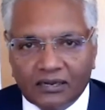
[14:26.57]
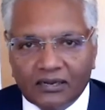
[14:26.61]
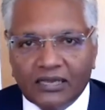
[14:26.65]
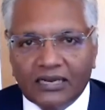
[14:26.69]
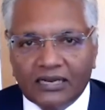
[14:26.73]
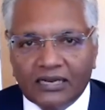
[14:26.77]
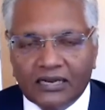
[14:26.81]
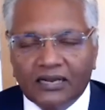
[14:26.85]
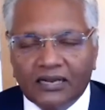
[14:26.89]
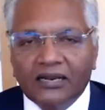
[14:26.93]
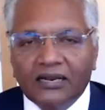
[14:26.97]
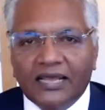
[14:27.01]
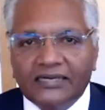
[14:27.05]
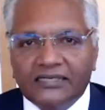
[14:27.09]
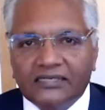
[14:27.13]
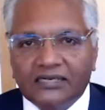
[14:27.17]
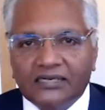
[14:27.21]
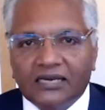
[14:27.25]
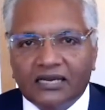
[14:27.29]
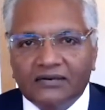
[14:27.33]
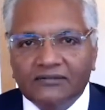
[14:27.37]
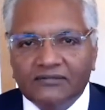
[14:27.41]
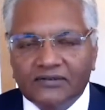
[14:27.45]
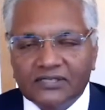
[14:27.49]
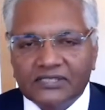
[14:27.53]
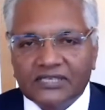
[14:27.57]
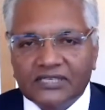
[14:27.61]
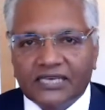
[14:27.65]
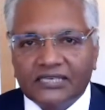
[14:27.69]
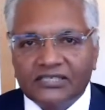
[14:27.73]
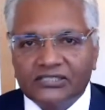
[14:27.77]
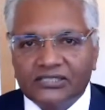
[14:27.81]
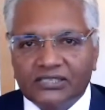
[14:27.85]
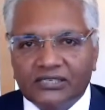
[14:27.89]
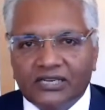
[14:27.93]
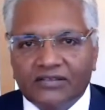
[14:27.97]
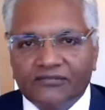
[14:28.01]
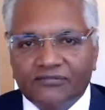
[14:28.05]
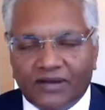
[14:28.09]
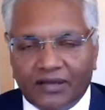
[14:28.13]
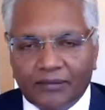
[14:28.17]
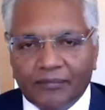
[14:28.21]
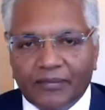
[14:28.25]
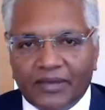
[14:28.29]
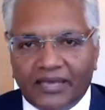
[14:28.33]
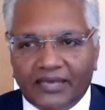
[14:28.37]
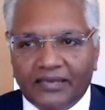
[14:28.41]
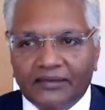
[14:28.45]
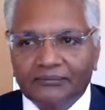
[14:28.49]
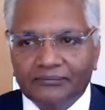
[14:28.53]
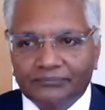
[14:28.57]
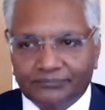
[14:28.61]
in a later conversation, if yeah, I may.